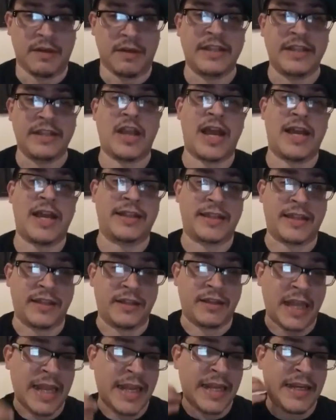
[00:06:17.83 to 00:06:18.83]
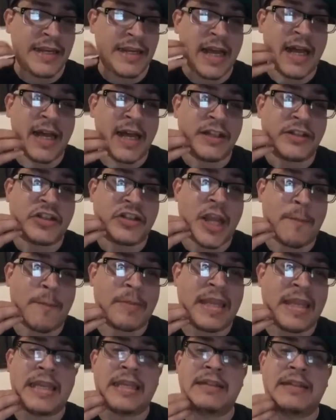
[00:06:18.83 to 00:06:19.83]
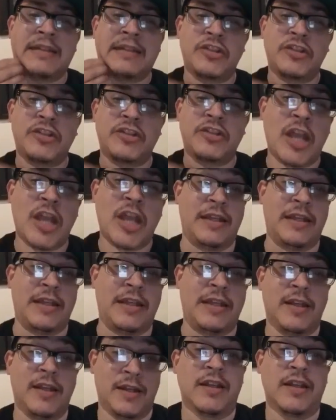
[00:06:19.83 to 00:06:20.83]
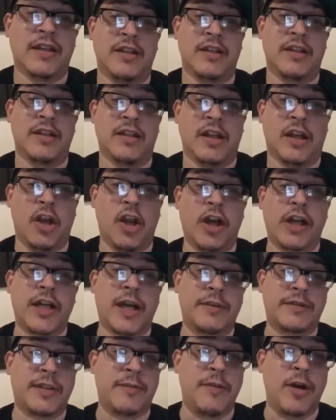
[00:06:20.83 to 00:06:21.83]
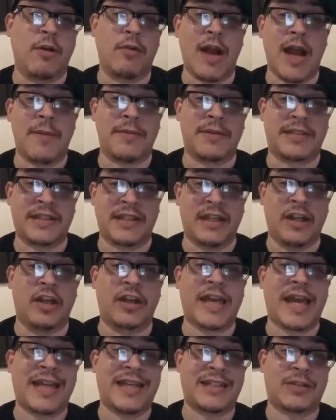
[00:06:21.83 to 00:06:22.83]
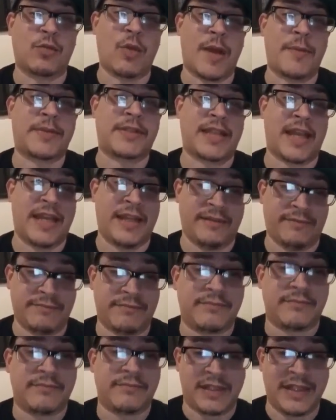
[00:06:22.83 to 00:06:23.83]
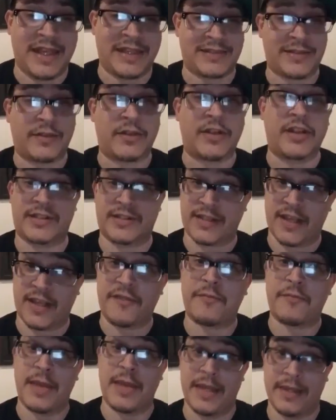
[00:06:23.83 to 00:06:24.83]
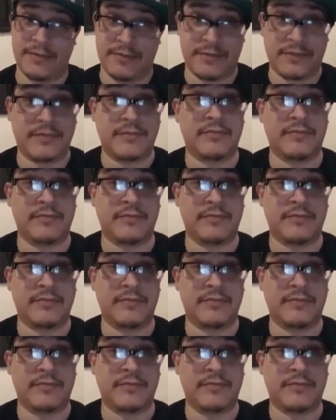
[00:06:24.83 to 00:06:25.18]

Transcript: Hey, Jonathan. Hey, uh, Cheppy. Cheppy. Look up Tamil Robinson. Look at his website. He got some good stuff, man.